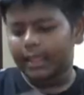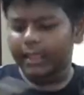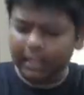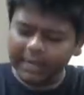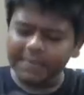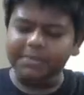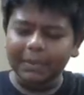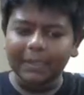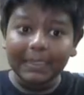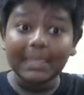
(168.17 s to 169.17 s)
economists
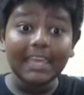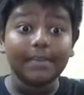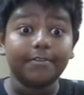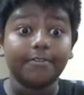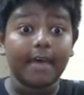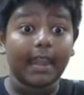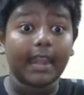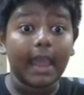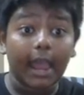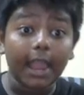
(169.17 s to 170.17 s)
believe
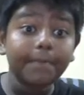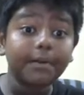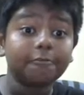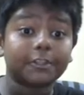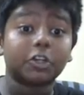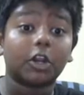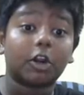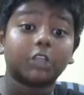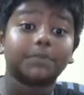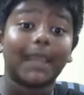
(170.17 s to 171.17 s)
that hyperinflation are
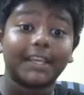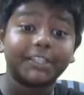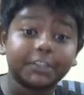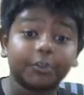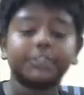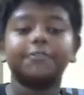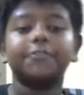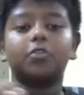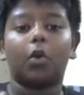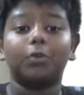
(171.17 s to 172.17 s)
caused by an
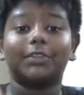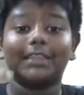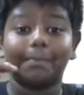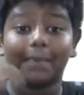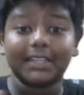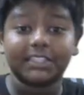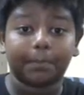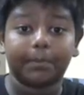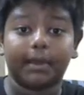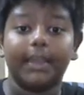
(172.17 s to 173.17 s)
excessive growth in the money
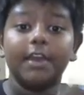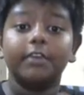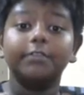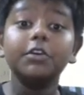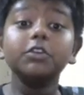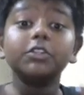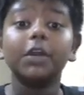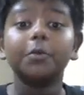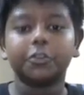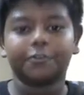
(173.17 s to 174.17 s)
supply. Views
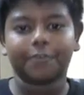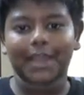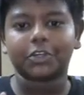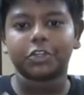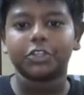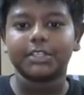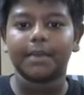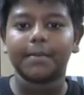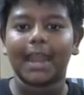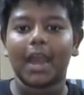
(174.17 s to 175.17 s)
on which factors
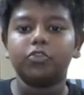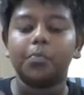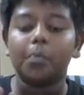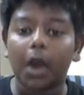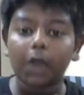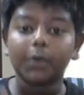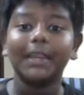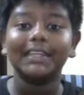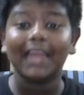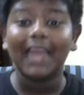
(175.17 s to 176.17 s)
determine how to
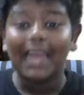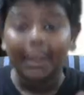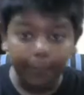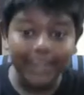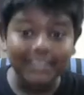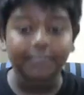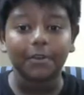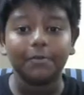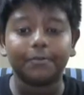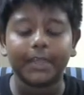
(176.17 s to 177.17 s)
moderate rates of
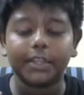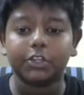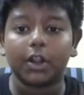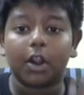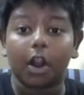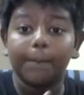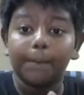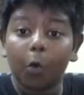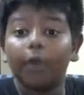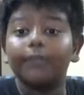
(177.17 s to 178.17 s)
inflation are
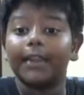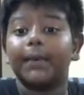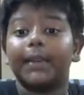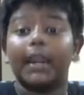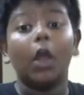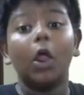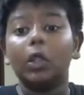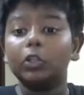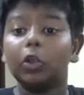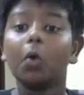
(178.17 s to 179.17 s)
more varied.
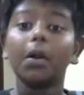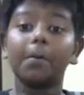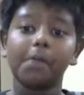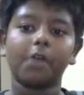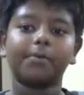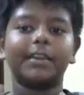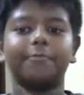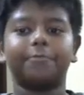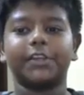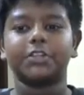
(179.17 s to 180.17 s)
Lower moderate
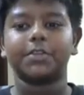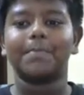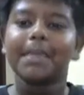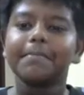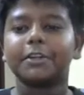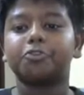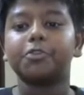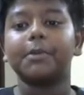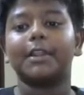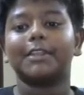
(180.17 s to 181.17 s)
inflation may be
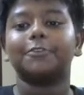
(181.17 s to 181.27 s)
attributed to